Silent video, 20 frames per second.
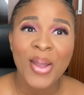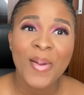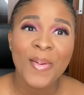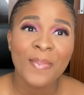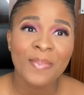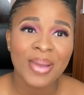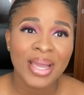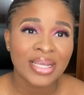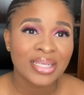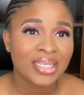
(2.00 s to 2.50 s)

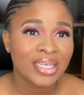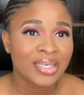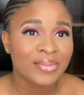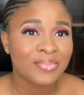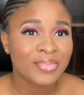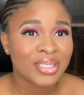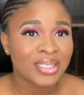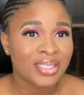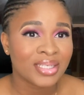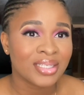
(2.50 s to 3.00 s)
My name
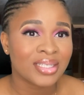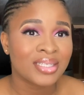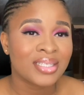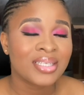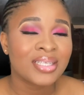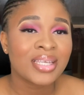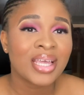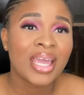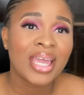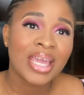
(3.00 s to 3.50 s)

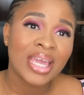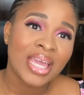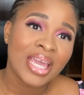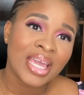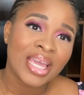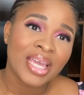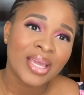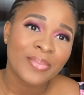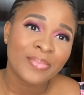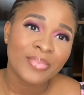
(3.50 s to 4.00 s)
is
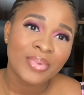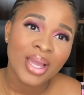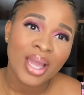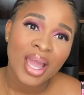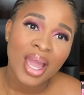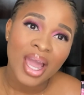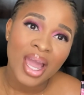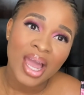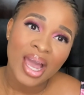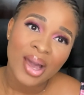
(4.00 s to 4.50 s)
Kim
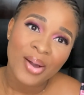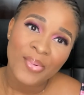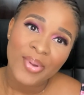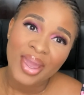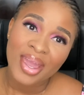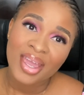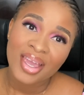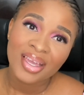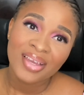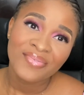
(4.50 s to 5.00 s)

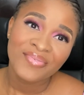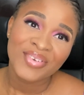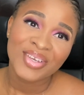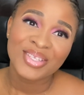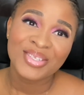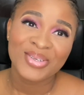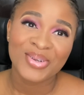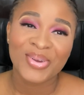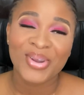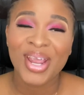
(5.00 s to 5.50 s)
Kaale
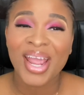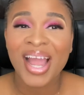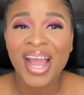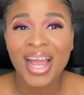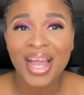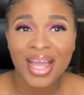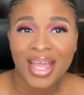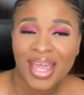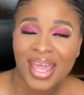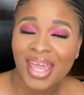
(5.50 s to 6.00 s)
Victoria,
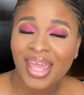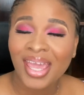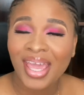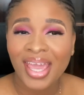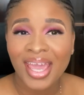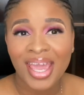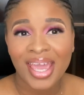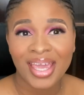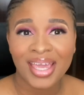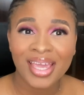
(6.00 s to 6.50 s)

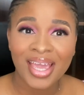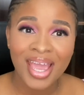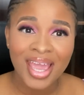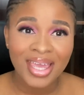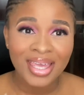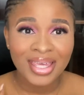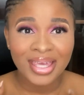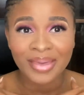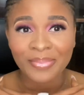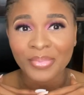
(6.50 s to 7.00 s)
aka
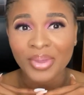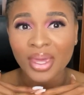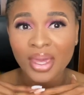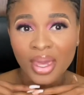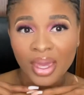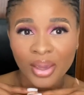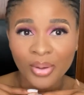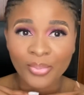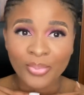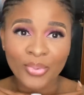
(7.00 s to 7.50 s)
Kim
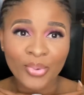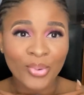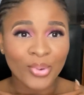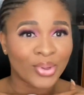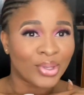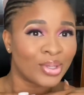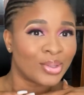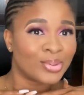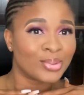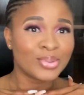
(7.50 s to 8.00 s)

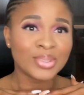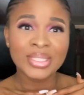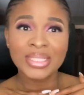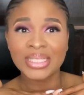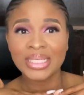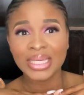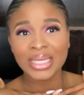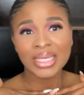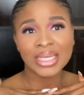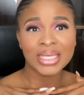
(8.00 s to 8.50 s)

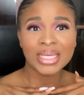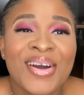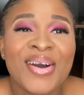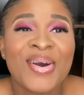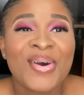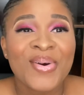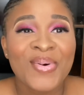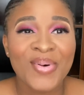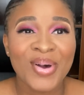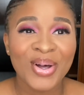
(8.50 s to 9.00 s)
Kilbury.
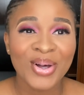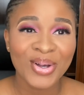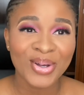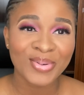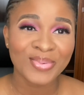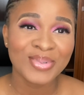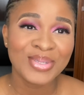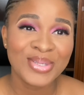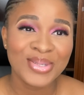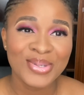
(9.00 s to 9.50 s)

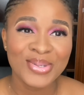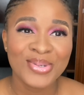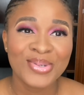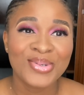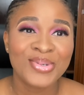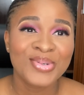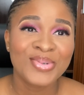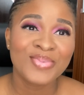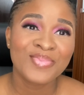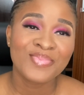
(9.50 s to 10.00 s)
Welcome to
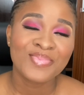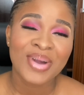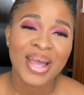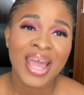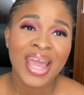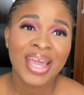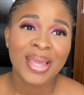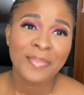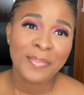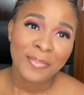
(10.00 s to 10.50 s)
my
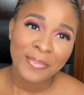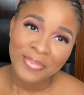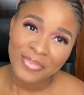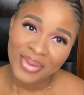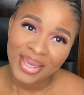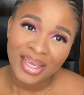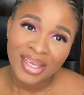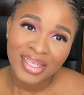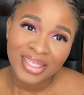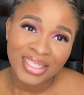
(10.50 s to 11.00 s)

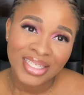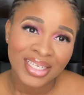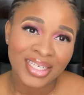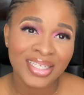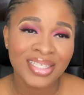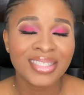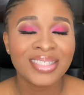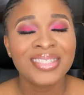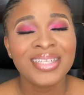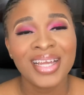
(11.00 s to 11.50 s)

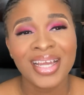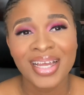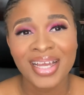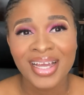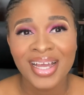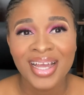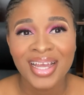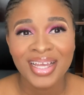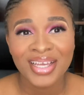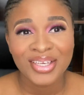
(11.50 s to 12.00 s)
maiden
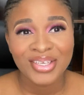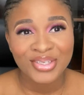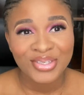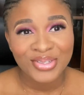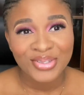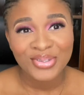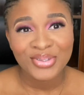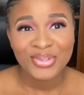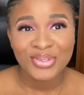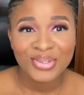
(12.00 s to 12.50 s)

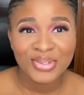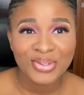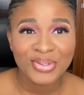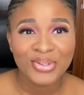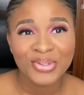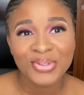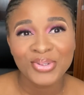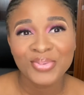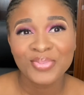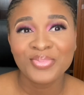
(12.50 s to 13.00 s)

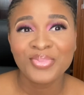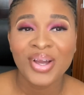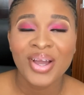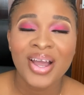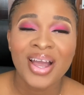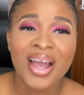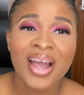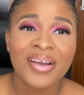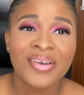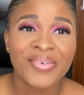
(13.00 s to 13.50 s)
YouTube
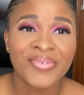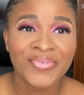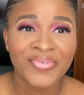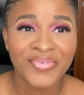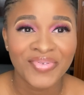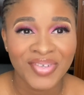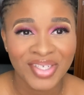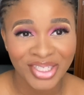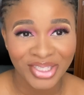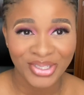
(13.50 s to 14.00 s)

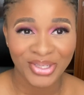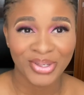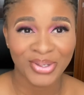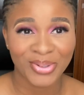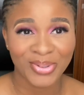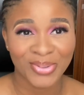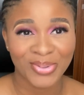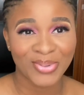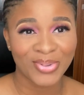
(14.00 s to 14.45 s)
video.